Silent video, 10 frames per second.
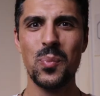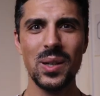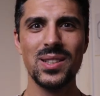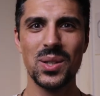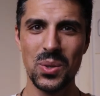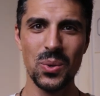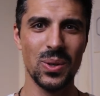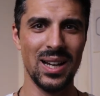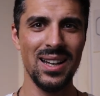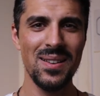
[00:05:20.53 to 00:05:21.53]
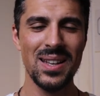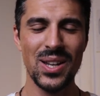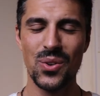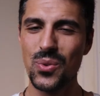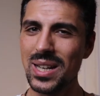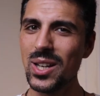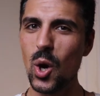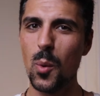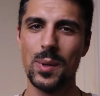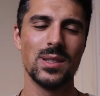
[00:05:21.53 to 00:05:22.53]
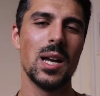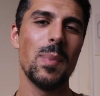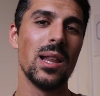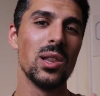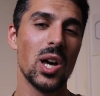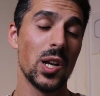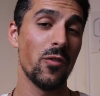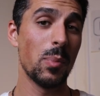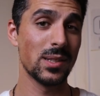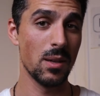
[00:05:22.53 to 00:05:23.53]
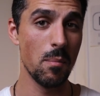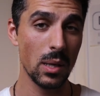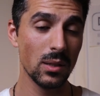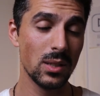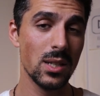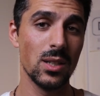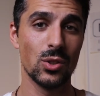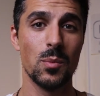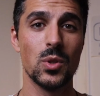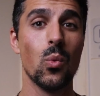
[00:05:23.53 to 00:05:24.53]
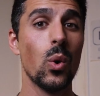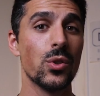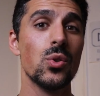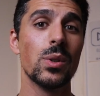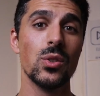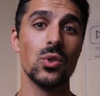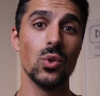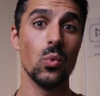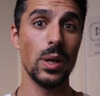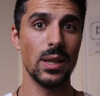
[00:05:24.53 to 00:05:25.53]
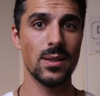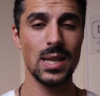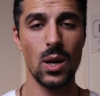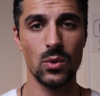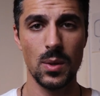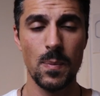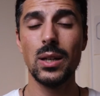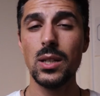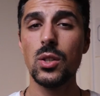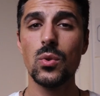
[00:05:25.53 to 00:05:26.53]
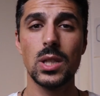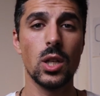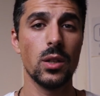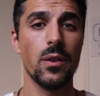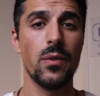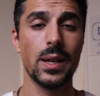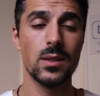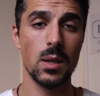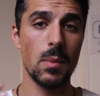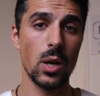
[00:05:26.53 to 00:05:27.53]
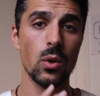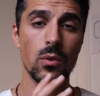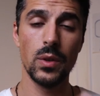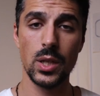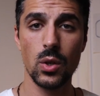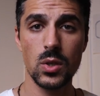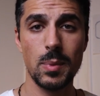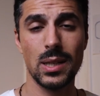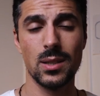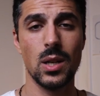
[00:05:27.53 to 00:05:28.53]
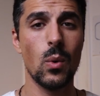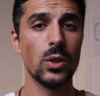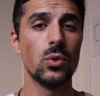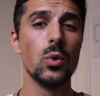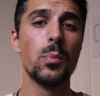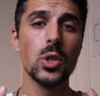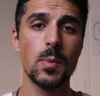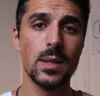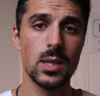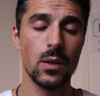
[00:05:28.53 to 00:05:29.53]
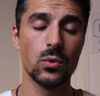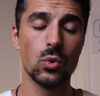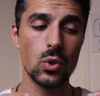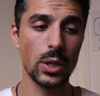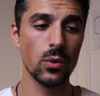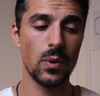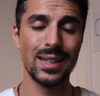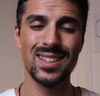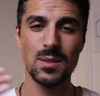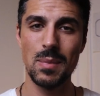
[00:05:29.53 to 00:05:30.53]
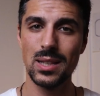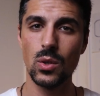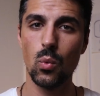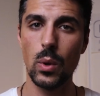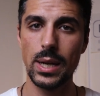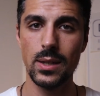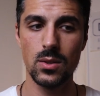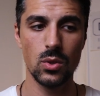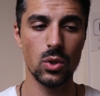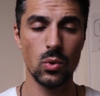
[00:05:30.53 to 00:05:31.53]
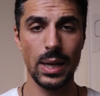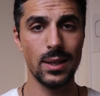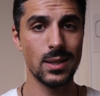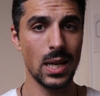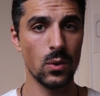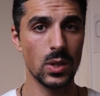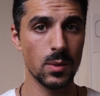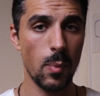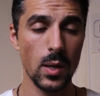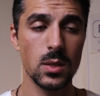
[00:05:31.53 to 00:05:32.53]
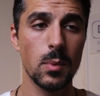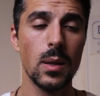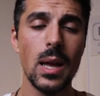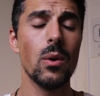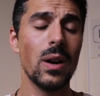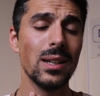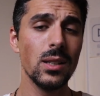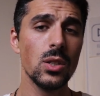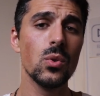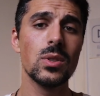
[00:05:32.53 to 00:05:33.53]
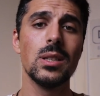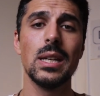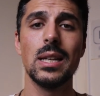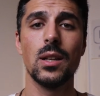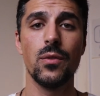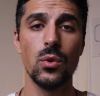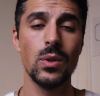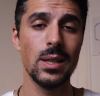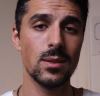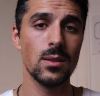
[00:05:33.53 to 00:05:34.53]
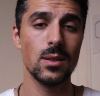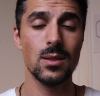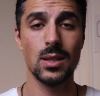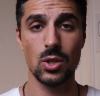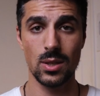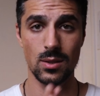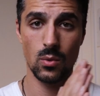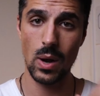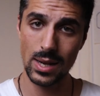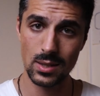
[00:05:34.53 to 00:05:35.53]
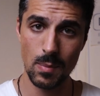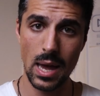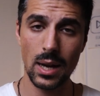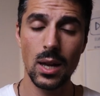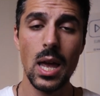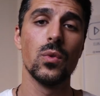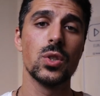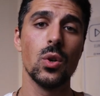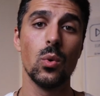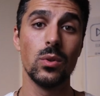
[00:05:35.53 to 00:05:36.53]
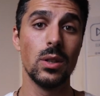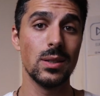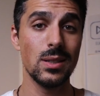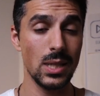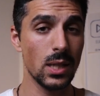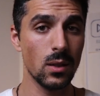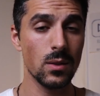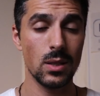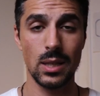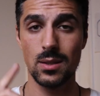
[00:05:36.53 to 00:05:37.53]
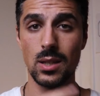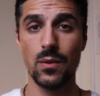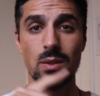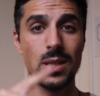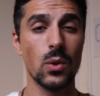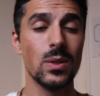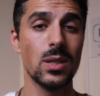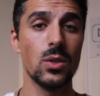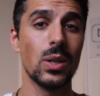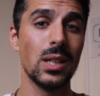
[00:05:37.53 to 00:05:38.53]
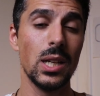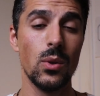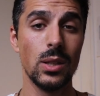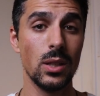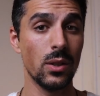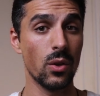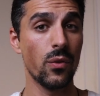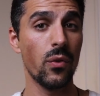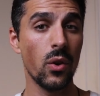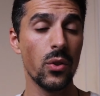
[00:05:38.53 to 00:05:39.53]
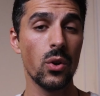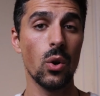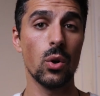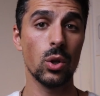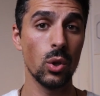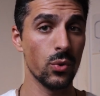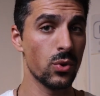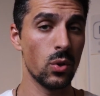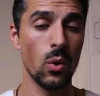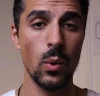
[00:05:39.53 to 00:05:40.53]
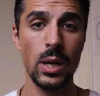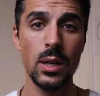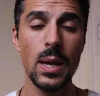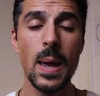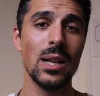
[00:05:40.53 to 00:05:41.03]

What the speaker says: Pretty cool, huh? Really opens up a lot of possibilities in terms of what you can do with a sound. Now, I didn't use a lot of effects in my own videos because I wanted to push myself to try to find as many ways to create sounds as possible. However, I did use it in a few instances, such as the rice bag, also the seagulls in different sequences. You can hear it either further or closer away.